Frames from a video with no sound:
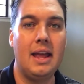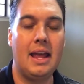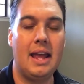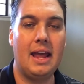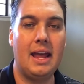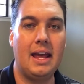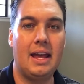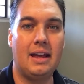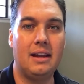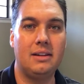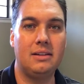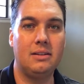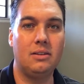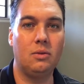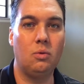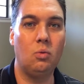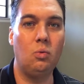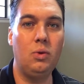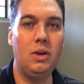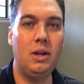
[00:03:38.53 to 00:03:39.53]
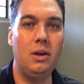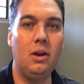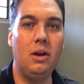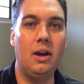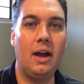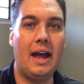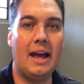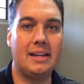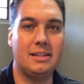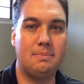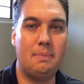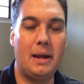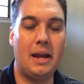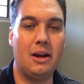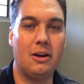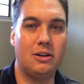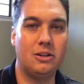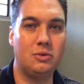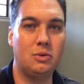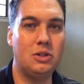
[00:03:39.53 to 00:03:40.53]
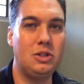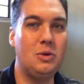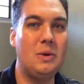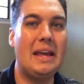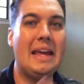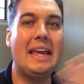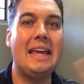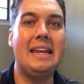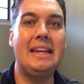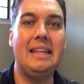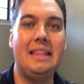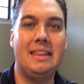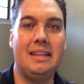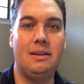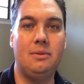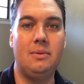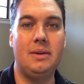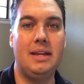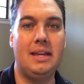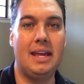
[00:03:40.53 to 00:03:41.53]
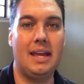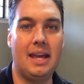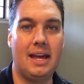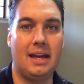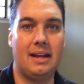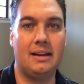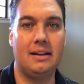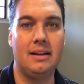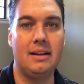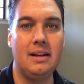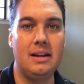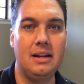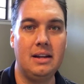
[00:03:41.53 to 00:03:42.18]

and we as parents would do anything we can